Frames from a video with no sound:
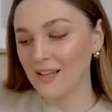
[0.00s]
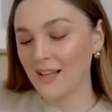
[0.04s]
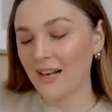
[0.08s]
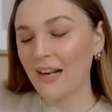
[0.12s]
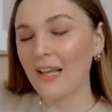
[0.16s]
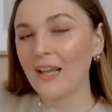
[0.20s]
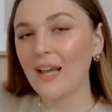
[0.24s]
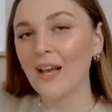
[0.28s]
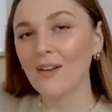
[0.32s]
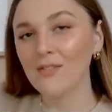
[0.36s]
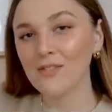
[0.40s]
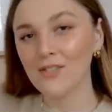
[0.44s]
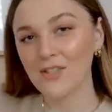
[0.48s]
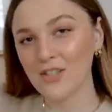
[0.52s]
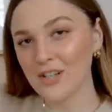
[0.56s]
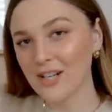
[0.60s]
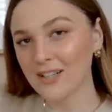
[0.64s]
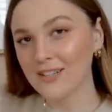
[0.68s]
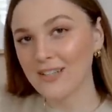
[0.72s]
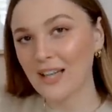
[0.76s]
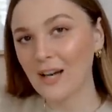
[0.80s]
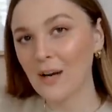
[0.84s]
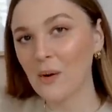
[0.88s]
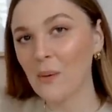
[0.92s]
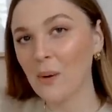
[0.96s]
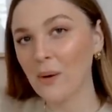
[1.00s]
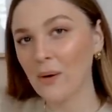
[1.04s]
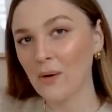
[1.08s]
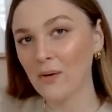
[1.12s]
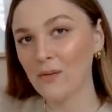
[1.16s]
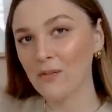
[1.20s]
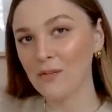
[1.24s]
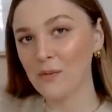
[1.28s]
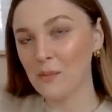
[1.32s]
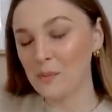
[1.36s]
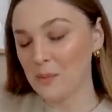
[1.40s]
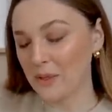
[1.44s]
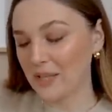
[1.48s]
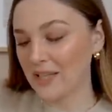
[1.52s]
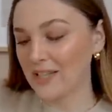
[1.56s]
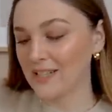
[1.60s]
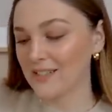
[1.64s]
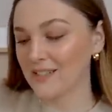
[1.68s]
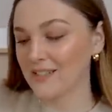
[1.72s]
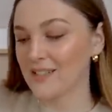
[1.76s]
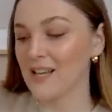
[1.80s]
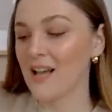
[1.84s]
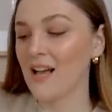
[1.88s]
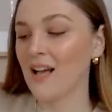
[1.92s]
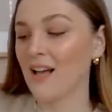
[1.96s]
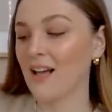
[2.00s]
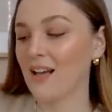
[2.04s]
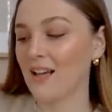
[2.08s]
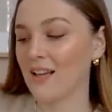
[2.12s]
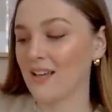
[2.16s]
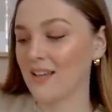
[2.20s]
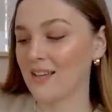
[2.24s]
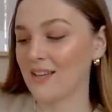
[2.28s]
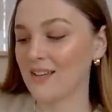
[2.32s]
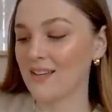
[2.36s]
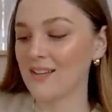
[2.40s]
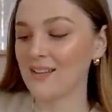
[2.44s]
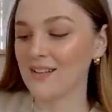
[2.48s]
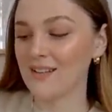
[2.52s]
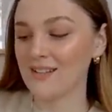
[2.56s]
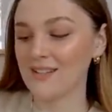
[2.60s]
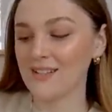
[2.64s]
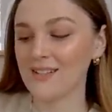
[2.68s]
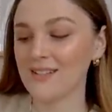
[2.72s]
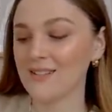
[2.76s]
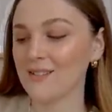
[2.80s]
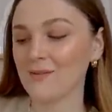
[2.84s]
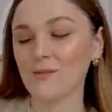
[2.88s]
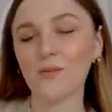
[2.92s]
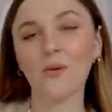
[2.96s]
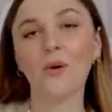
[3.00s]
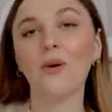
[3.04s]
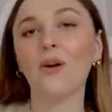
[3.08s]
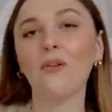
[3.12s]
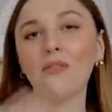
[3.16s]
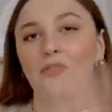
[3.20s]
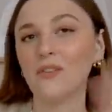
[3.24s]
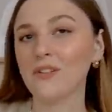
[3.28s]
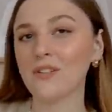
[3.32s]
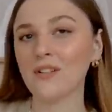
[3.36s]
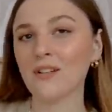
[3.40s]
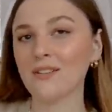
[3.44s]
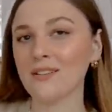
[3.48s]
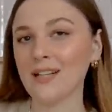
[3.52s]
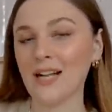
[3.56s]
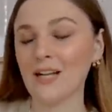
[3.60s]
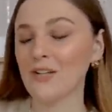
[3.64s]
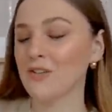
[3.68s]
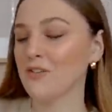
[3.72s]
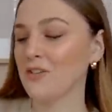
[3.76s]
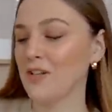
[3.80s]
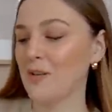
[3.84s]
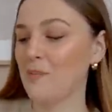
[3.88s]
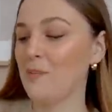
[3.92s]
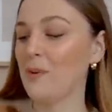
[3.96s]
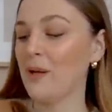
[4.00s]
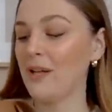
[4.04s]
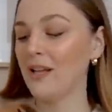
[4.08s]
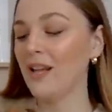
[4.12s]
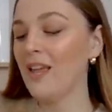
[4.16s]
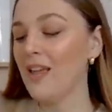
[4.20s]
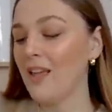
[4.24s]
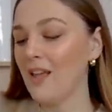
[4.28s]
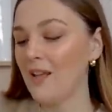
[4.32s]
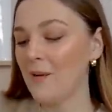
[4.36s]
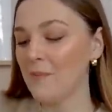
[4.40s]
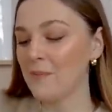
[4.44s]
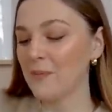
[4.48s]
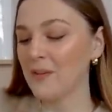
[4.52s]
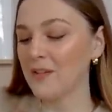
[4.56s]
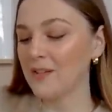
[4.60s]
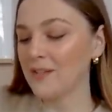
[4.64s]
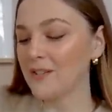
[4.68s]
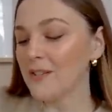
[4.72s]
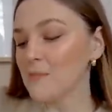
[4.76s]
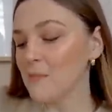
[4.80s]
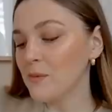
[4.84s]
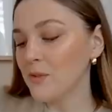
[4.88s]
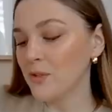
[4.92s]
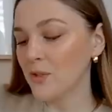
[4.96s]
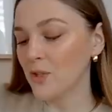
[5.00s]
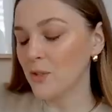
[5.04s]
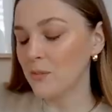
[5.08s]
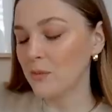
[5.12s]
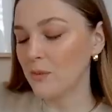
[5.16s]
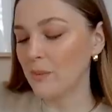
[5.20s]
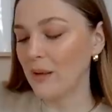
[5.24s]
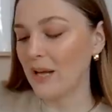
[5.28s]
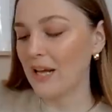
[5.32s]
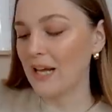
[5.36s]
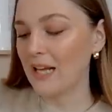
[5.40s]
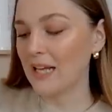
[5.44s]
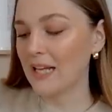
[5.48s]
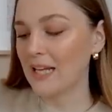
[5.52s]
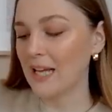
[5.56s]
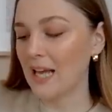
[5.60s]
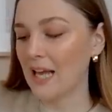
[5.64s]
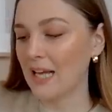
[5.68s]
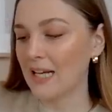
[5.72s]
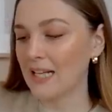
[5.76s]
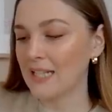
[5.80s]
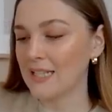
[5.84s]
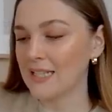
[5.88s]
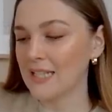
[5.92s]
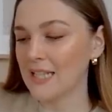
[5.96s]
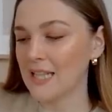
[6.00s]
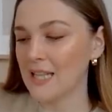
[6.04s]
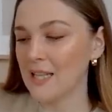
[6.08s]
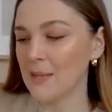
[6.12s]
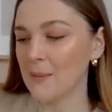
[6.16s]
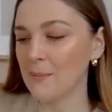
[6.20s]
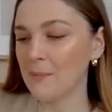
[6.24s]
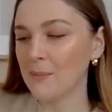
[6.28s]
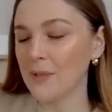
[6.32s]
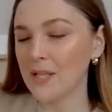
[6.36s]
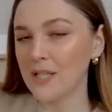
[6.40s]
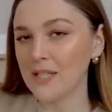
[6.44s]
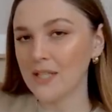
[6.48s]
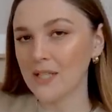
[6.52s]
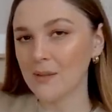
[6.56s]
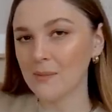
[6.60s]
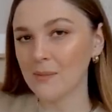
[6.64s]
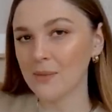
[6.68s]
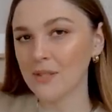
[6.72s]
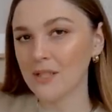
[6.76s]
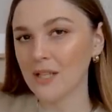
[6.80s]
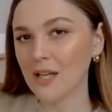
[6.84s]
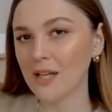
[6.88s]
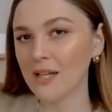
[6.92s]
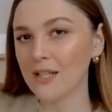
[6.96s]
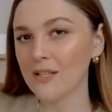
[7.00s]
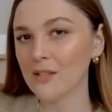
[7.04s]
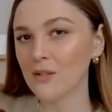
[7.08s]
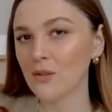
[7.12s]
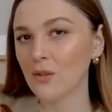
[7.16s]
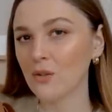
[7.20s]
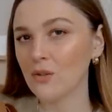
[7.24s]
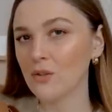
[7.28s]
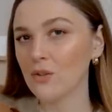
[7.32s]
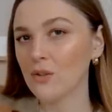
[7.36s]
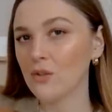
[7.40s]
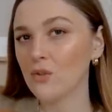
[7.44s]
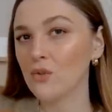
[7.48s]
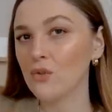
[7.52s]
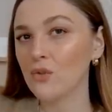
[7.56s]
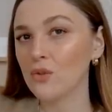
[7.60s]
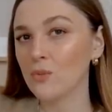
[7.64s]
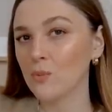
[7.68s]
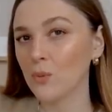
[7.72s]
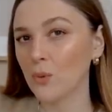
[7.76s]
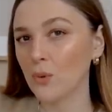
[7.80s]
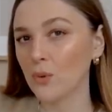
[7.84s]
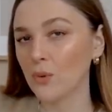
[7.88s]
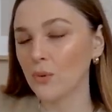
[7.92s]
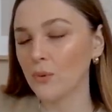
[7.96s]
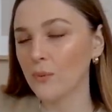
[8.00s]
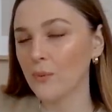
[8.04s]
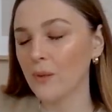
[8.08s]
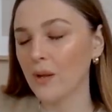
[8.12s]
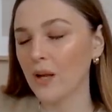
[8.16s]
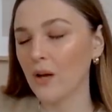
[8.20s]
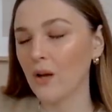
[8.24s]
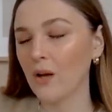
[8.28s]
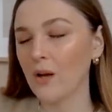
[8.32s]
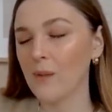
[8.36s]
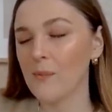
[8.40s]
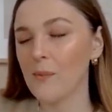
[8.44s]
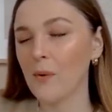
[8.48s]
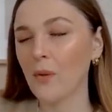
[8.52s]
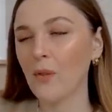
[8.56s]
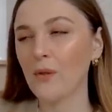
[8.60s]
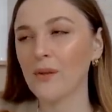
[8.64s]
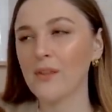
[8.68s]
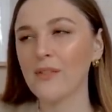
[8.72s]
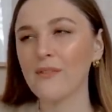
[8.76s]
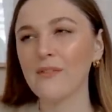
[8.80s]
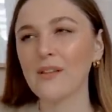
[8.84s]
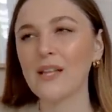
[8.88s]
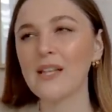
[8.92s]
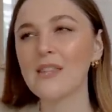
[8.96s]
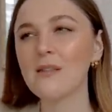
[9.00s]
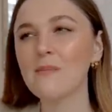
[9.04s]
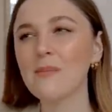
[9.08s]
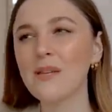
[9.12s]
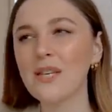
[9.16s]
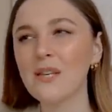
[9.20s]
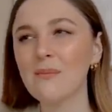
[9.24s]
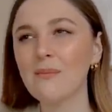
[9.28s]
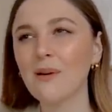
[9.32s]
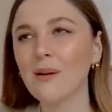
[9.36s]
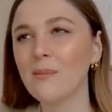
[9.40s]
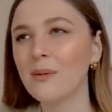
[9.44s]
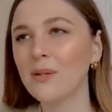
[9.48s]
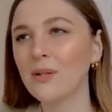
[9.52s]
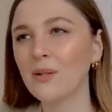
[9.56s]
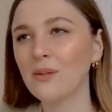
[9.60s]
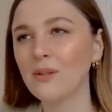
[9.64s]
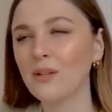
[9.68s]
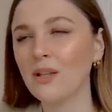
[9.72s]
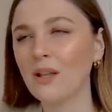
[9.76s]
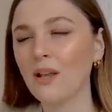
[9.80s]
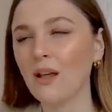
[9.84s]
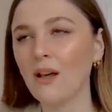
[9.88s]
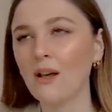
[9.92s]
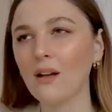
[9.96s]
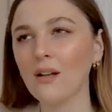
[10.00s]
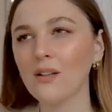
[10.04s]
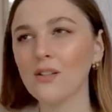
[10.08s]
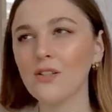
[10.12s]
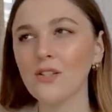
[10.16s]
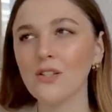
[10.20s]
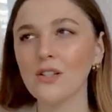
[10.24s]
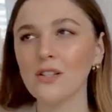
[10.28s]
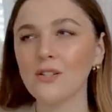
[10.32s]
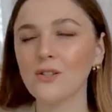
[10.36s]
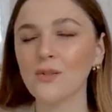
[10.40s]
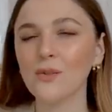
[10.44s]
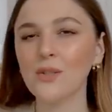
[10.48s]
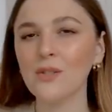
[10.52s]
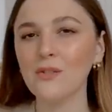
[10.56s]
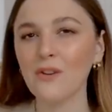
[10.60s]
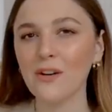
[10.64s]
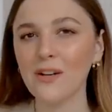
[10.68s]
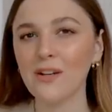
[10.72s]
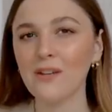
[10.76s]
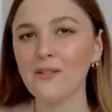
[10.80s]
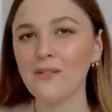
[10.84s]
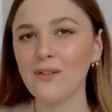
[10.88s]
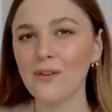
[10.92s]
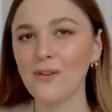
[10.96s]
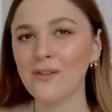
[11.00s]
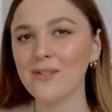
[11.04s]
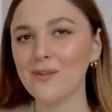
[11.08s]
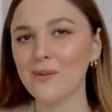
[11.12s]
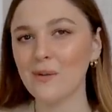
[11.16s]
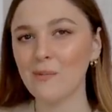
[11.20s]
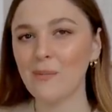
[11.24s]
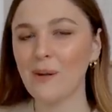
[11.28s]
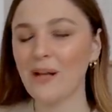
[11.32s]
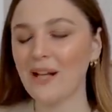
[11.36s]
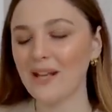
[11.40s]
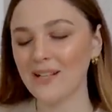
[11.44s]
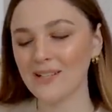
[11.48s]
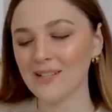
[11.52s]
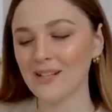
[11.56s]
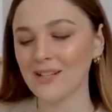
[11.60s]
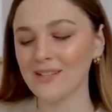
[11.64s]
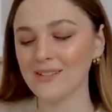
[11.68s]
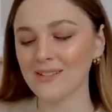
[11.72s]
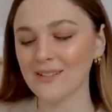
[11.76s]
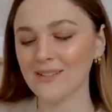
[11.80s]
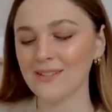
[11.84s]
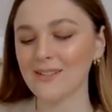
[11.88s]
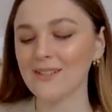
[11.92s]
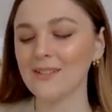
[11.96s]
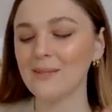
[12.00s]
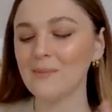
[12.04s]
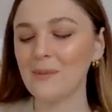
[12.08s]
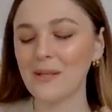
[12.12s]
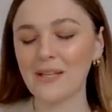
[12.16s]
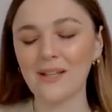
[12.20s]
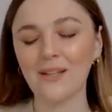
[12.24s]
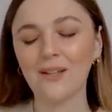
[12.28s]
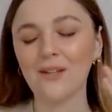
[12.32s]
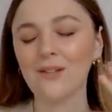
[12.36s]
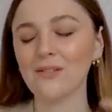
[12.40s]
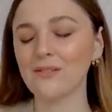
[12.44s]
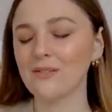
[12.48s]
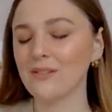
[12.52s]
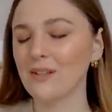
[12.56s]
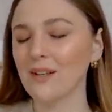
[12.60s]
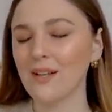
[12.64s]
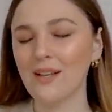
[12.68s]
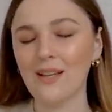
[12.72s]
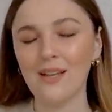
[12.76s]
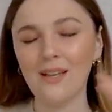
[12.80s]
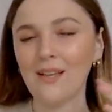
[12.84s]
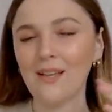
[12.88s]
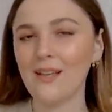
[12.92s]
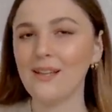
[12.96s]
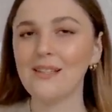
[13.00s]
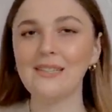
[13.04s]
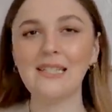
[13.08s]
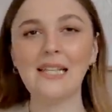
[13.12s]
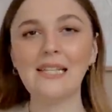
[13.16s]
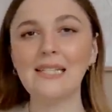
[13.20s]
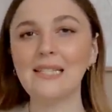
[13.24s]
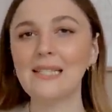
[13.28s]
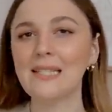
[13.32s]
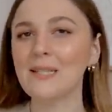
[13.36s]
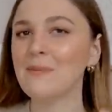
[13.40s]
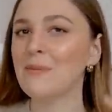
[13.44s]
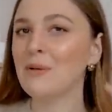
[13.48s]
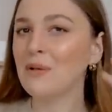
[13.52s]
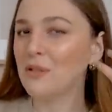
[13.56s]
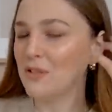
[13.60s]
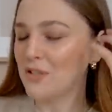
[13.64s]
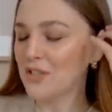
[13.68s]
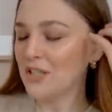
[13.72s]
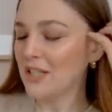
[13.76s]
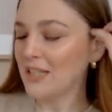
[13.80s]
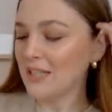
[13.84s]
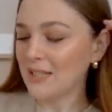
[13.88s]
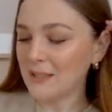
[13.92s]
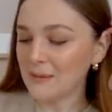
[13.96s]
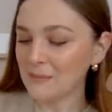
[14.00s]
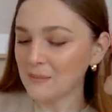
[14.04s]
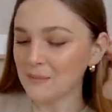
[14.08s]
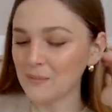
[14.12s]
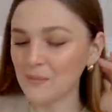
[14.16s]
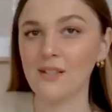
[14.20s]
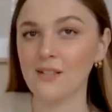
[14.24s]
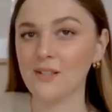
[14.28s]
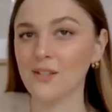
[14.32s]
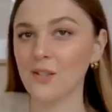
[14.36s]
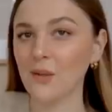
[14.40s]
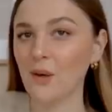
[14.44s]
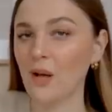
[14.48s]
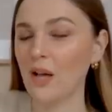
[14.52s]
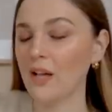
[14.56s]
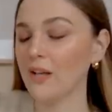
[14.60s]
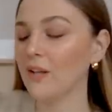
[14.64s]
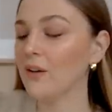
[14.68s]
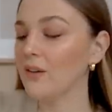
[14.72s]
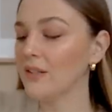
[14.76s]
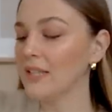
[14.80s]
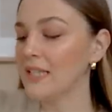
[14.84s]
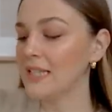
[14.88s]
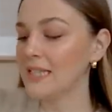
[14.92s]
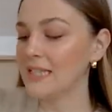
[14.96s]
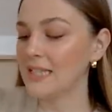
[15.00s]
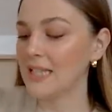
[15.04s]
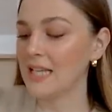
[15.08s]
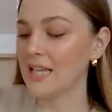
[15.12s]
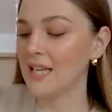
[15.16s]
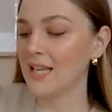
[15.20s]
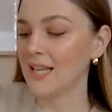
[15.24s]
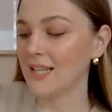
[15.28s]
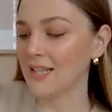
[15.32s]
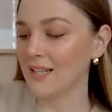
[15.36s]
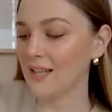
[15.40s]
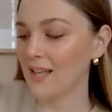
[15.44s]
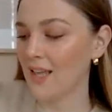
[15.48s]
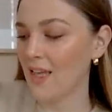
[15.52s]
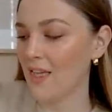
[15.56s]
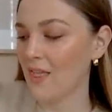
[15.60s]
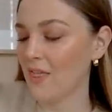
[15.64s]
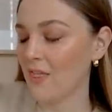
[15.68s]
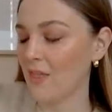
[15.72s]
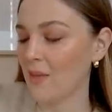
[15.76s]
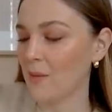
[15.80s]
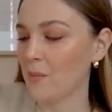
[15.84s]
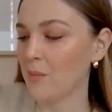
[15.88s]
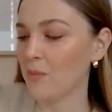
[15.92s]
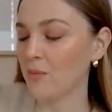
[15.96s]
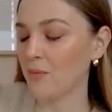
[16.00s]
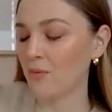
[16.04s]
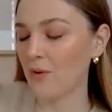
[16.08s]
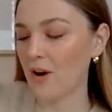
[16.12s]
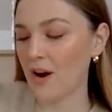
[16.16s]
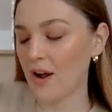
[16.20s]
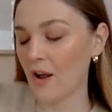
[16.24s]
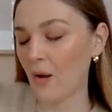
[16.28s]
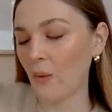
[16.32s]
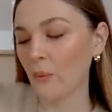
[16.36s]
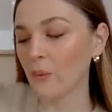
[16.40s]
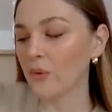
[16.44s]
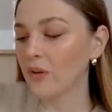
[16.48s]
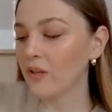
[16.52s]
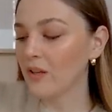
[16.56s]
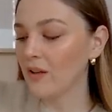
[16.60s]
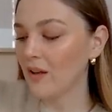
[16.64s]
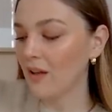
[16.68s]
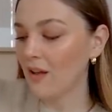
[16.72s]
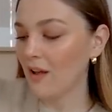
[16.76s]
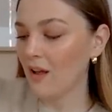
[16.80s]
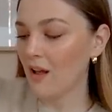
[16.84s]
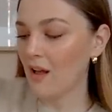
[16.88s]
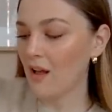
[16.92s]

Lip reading: I have to check that quite often because it doesn't roll off the tongue naturally, but this is the Musubi bag, and it's in the medium size, not the small. Although I feel like the medium might be called the large. It's always very confusing with bag sizes. It doesn't make a lot of sense to me logically. So I got this in the brown.